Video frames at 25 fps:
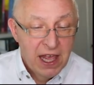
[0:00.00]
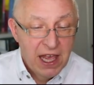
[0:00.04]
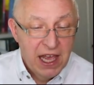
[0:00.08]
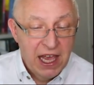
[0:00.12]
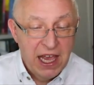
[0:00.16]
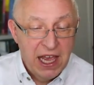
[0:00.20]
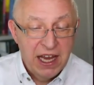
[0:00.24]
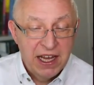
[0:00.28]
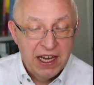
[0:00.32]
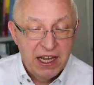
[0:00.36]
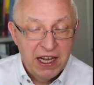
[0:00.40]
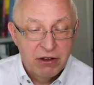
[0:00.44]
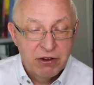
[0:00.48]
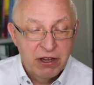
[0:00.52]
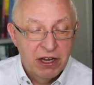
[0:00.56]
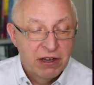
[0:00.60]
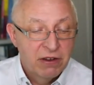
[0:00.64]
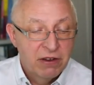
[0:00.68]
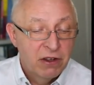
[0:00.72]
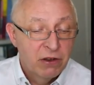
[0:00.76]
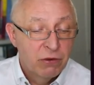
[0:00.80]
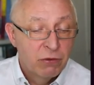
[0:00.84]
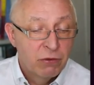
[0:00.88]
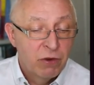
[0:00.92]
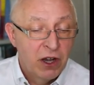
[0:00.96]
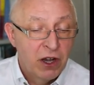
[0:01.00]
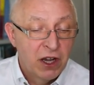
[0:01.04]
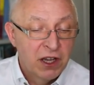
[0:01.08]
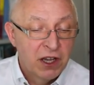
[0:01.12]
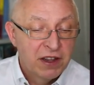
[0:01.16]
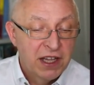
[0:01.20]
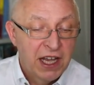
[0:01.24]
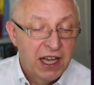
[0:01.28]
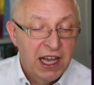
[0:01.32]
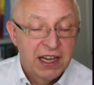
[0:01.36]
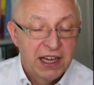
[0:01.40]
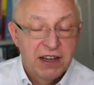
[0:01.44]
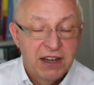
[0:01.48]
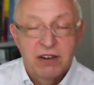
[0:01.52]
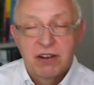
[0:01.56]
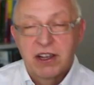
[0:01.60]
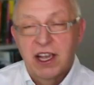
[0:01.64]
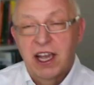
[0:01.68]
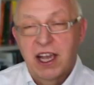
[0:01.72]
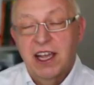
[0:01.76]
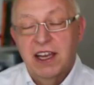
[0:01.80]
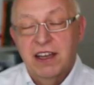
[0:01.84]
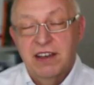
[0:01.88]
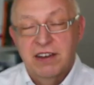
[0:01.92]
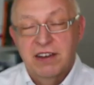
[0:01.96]
And how can you avoid that?
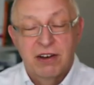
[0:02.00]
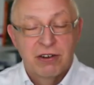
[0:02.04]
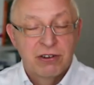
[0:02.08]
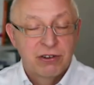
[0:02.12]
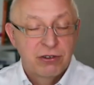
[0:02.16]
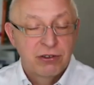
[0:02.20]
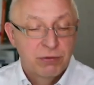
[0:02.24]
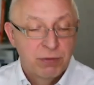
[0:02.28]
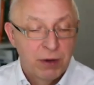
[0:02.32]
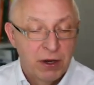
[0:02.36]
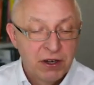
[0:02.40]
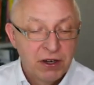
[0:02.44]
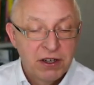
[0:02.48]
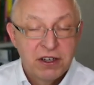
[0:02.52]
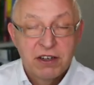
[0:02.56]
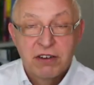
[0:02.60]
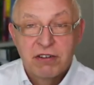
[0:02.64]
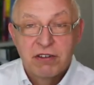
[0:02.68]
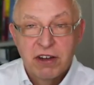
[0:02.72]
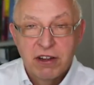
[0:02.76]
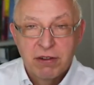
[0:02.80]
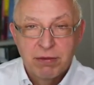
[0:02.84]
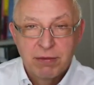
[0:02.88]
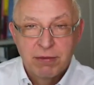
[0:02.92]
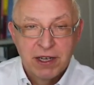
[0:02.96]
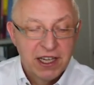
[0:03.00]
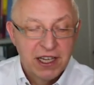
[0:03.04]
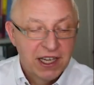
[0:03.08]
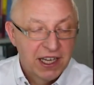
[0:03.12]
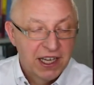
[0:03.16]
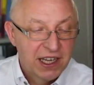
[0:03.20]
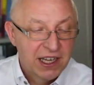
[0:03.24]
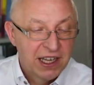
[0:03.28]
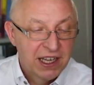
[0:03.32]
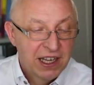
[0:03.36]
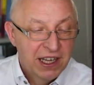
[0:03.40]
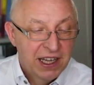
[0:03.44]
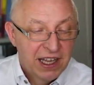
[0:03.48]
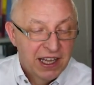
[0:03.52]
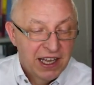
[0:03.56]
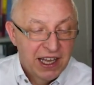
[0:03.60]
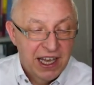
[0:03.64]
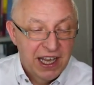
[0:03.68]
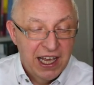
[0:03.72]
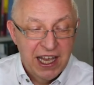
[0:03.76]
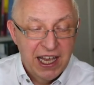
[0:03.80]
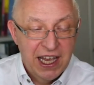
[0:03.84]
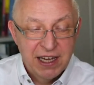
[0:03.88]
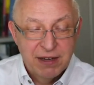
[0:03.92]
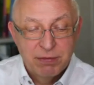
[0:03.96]
Okay, don't do pointer arithmetic
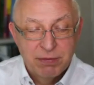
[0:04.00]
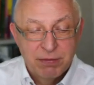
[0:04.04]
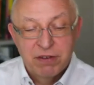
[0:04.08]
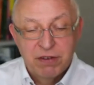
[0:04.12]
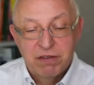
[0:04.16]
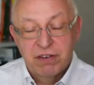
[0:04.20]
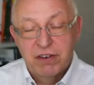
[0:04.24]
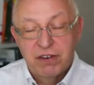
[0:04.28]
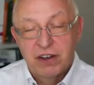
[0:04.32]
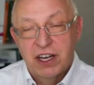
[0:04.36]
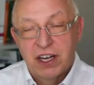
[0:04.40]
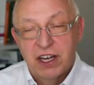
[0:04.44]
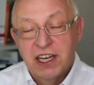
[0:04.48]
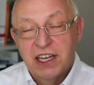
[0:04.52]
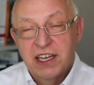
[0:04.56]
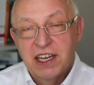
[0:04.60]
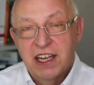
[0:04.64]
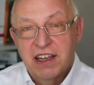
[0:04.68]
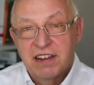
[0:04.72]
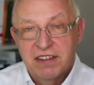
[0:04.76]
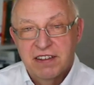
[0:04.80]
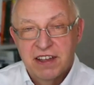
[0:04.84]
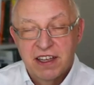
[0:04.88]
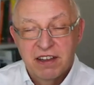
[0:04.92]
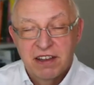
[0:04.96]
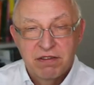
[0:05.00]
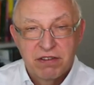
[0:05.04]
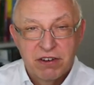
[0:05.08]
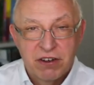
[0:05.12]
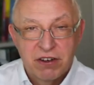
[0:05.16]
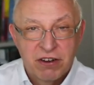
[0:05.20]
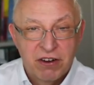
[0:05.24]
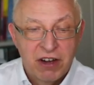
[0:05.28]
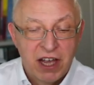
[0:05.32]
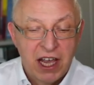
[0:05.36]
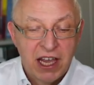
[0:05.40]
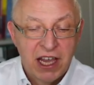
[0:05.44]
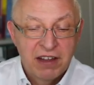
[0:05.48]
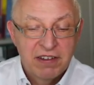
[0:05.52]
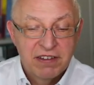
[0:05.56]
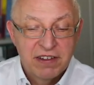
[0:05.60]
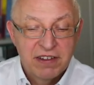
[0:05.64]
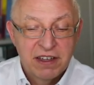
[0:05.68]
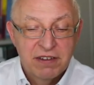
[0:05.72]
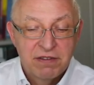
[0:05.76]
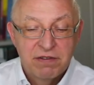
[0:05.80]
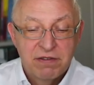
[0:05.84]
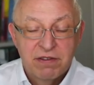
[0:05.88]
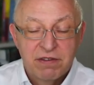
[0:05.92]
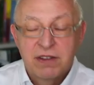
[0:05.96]
and prefer indexing for arrays,
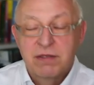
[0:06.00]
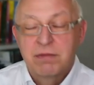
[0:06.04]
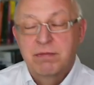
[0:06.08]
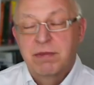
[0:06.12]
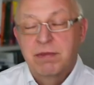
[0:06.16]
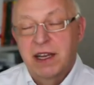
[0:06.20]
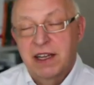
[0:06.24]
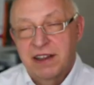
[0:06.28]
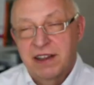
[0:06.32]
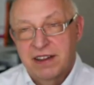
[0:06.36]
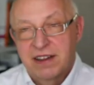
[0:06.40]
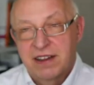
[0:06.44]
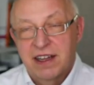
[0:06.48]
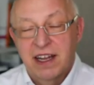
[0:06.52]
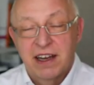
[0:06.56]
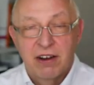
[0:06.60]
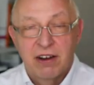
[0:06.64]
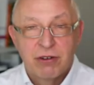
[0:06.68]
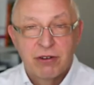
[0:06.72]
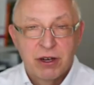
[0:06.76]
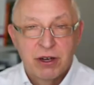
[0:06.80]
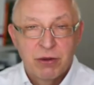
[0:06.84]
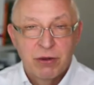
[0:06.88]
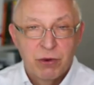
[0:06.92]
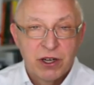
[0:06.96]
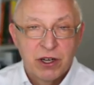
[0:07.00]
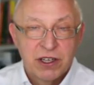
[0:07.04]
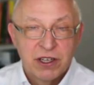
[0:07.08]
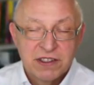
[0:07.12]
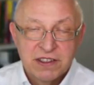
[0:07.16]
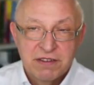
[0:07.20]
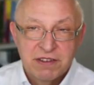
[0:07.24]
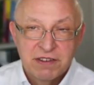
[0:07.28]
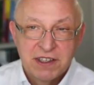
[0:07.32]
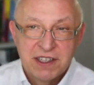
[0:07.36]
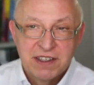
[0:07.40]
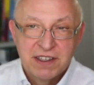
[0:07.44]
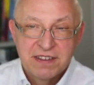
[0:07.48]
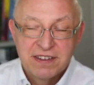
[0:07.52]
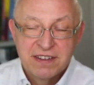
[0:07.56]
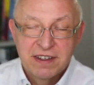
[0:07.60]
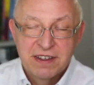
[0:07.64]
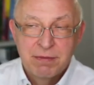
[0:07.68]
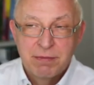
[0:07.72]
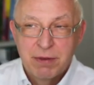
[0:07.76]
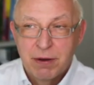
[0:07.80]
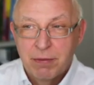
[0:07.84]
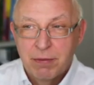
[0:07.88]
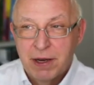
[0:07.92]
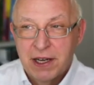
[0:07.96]
but that only works if it's
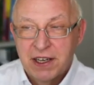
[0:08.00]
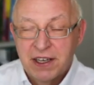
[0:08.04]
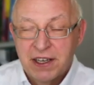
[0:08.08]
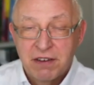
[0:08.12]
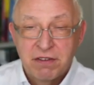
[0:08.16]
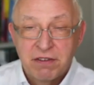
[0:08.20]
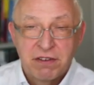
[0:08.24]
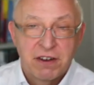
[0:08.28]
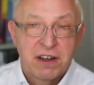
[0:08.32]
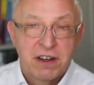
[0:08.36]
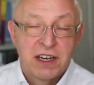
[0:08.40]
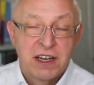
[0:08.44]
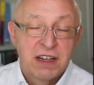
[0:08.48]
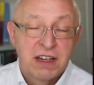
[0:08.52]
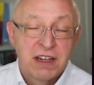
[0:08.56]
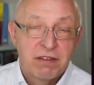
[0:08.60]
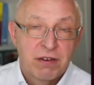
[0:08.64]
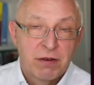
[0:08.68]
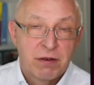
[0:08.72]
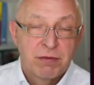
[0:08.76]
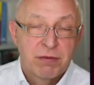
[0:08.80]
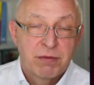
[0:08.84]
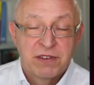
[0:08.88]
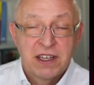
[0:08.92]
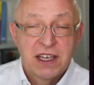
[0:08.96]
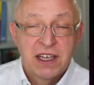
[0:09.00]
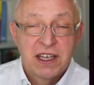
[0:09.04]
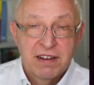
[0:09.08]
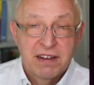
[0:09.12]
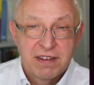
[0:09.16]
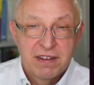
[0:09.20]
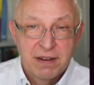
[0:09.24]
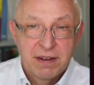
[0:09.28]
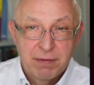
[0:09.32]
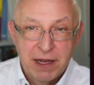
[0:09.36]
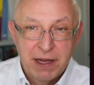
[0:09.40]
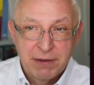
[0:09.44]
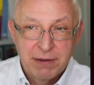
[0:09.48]
implemented differently from C and C++,